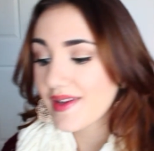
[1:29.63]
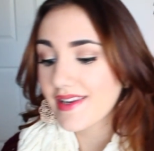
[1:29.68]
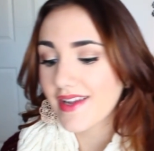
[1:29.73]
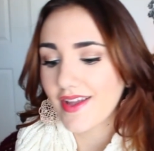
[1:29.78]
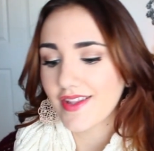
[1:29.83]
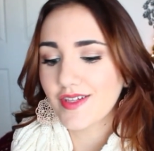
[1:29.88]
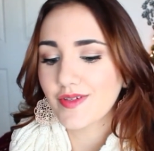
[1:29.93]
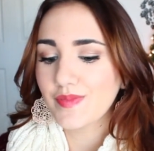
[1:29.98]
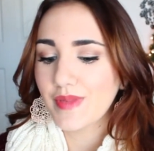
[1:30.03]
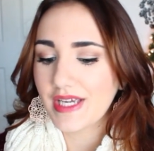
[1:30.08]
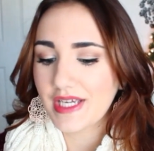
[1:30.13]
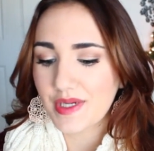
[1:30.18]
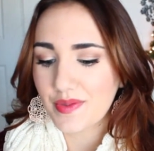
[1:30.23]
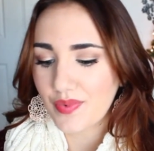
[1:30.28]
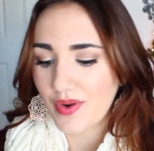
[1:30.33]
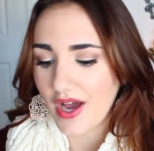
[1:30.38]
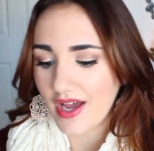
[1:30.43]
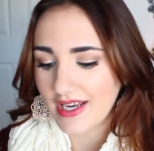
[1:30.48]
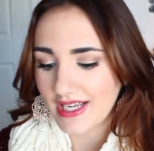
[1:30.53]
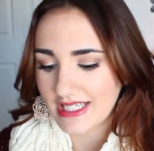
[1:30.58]
another makeup
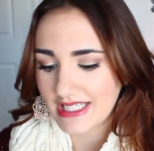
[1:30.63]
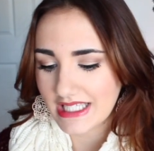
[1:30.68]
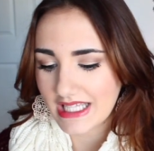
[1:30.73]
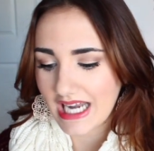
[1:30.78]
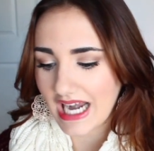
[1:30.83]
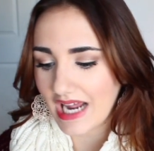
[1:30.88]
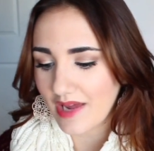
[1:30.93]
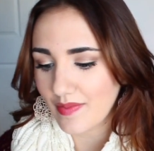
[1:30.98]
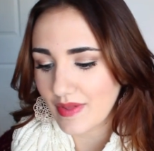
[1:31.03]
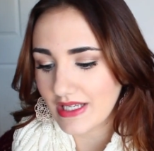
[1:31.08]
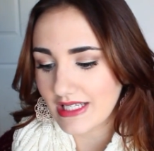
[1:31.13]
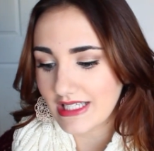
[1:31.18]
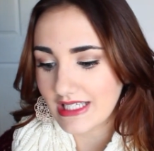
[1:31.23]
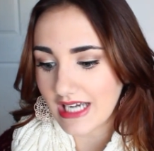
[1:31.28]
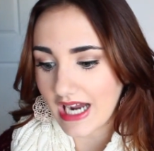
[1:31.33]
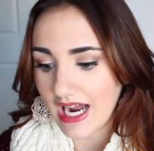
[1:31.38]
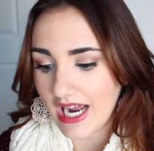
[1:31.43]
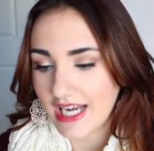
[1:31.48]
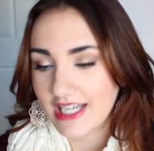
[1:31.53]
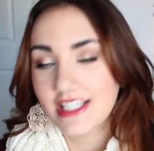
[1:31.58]
product that I've been
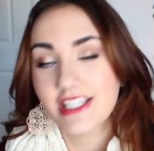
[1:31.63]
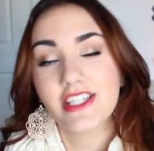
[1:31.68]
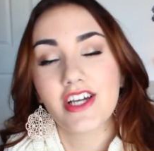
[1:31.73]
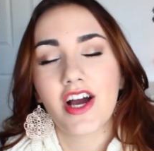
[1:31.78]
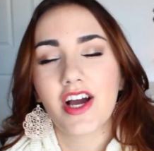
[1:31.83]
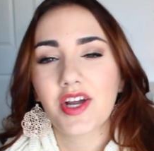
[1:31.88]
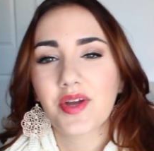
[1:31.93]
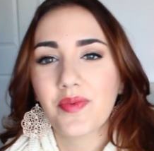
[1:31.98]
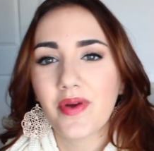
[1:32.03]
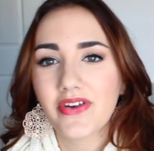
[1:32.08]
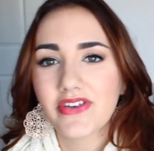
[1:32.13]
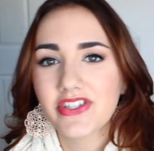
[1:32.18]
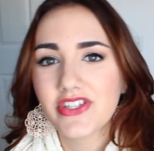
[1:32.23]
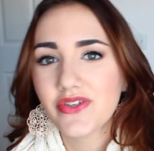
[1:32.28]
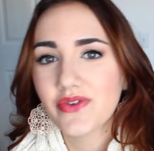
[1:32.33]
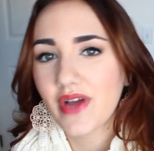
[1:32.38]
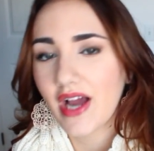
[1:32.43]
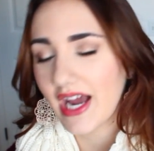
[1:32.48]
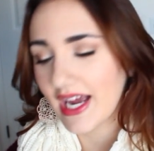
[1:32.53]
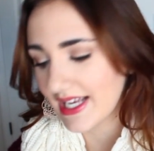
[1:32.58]
dying to talk about to
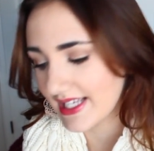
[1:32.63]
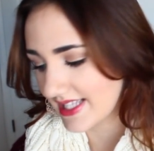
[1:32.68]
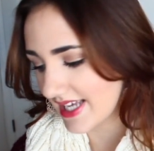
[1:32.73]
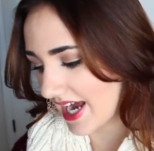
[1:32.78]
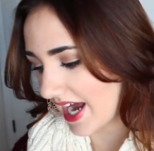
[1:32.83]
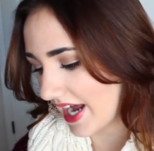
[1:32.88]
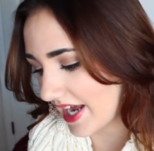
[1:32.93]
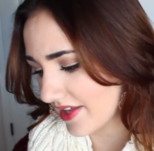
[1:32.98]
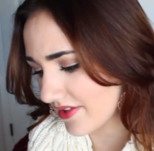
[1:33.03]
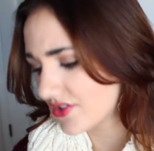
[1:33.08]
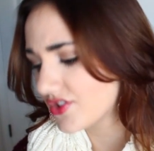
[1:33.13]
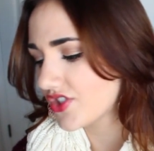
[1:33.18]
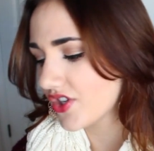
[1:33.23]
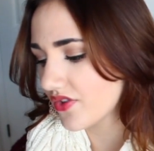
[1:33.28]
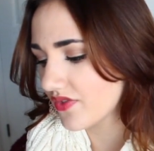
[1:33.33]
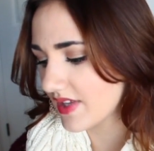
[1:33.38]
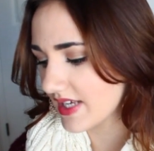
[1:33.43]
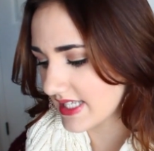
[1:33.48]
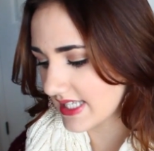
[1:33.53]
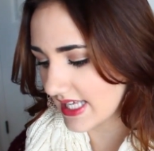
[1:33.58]
you guys, I
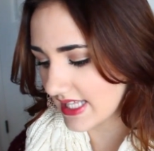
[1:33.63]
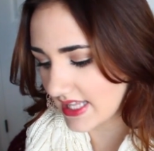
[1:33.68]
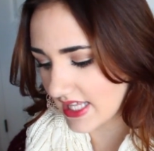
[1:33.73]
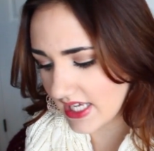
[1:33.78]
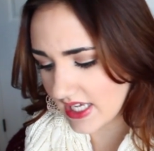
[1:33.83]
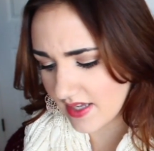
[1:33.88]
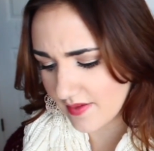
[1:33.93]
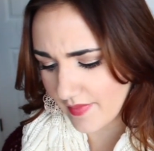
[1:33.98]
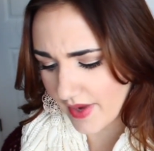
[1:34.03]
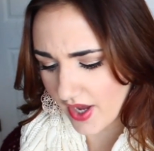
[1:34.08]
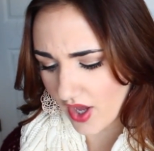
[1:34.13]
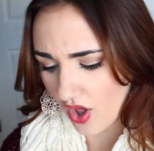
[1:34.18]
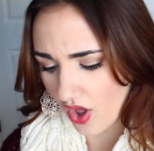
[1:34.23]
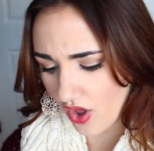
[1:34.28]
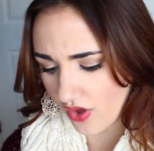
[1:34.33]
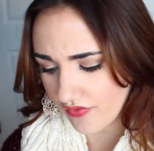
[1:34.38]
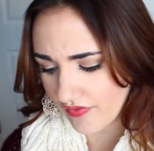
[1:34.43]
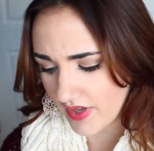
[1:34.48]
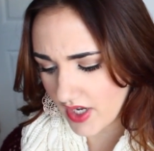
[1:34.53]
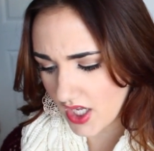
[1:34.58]
showed this I think in my
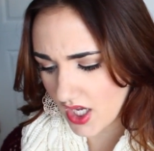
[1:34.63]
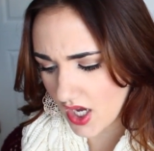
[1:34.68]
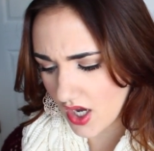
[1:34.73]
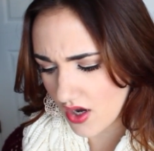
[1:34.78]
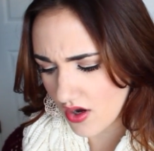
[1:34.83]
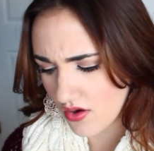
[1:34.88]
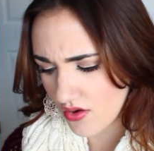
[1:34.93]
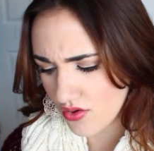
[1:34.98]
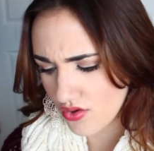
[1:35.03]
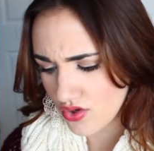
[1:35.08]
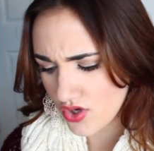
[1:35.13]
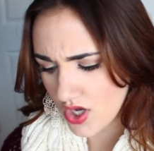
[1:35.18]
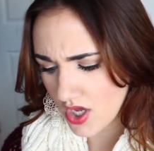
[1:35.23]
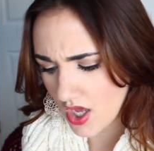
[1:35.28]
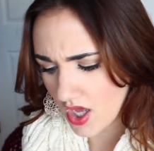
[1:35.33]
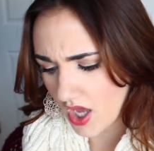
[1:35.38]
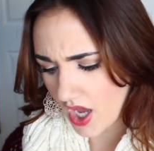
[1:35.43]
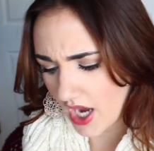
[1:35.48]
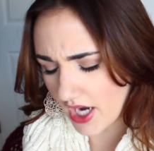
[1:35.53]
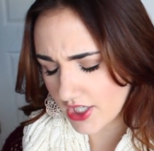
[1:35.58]
haul video.
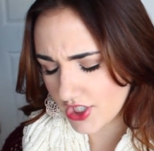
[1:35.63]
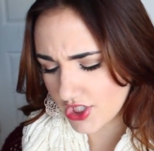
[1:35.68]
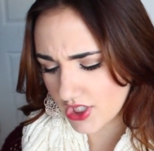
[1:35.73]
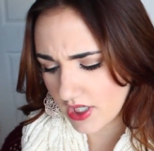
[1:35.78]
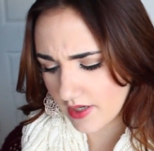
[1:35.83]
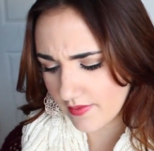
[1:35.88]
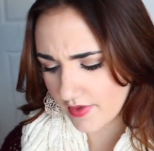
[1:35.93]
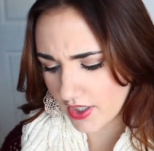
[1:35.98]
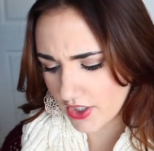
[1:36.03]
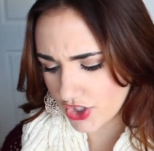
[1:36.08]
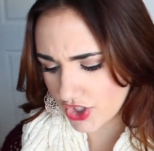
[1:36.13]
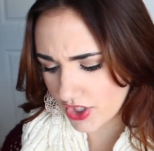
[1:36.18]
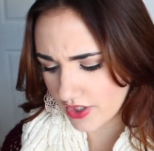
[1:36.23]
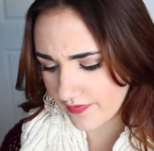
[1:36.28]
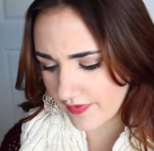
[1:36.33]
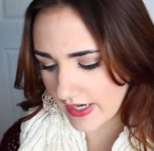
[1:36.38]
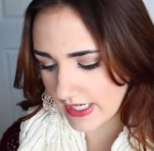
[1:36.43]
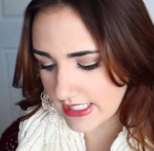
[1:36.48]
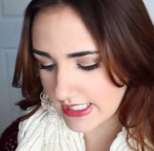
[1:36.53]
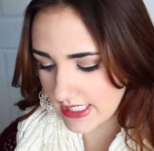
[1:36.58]
Actually, I'm not sure
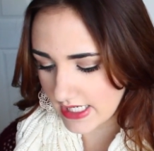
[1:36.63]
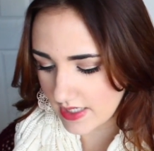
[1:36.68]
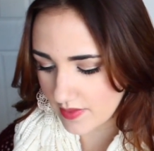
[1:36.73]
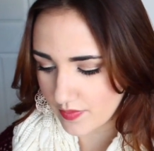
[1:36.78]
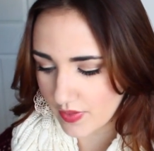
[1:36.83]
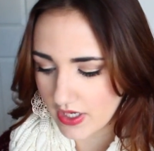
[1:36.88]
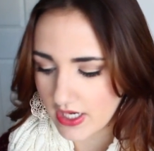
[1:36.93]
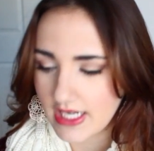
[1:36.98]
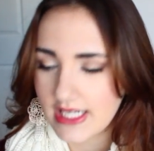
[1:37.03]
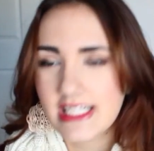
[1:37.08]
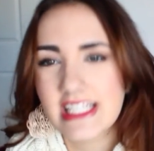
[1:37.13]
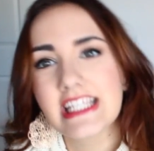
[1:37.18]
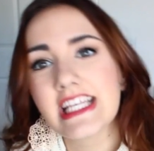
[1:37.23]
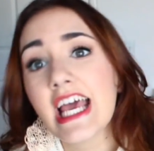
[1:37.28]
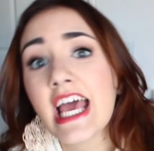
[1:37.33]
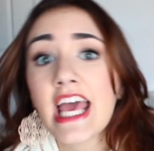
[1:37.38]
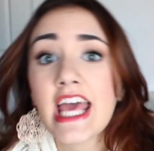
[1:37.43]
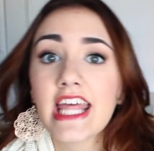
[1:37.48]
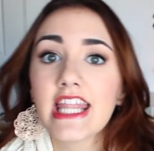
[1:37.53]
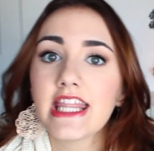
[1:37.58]
if I did, but it's
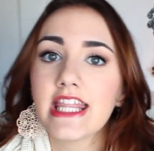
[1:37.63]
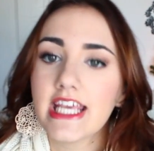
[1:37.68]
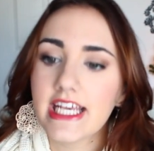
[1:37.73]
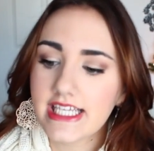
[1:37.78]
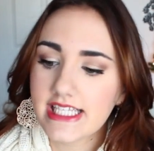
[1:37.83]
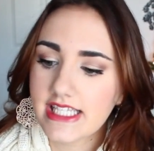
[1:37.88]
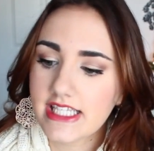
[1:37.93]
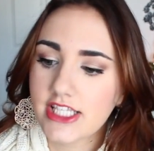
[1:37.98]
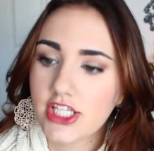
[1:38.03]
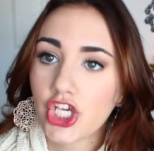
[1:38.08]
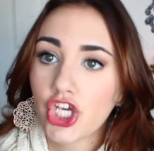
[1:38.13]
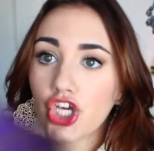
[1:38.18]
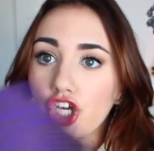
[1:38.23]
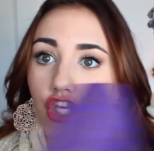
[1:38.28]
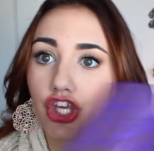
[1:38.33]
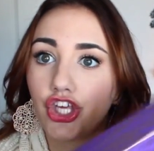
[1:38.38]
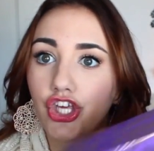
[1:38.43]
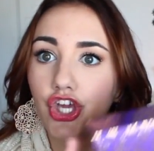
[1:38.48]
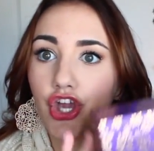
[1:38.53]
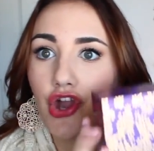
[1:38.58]
this
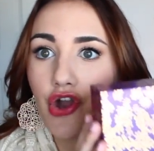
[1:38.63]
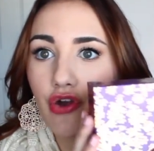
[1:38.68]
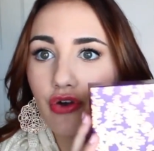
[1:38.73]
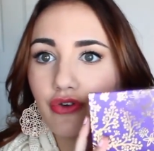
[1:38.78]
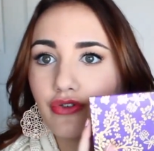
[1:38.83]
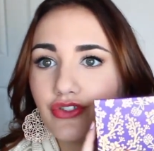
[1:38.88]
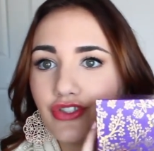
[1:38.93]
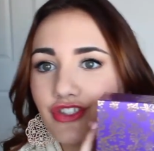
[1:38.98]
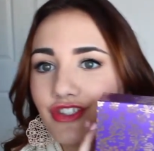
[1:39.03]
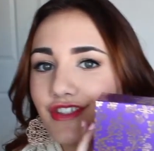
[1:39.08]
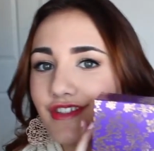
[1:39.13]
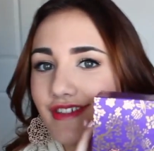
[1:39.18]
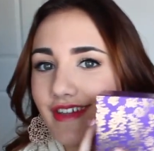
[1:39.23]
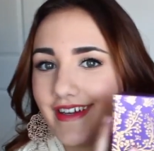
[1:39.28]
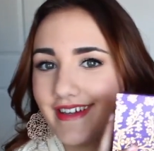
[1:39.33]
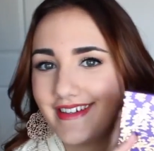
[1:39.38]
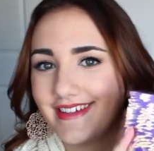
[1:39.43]
huge,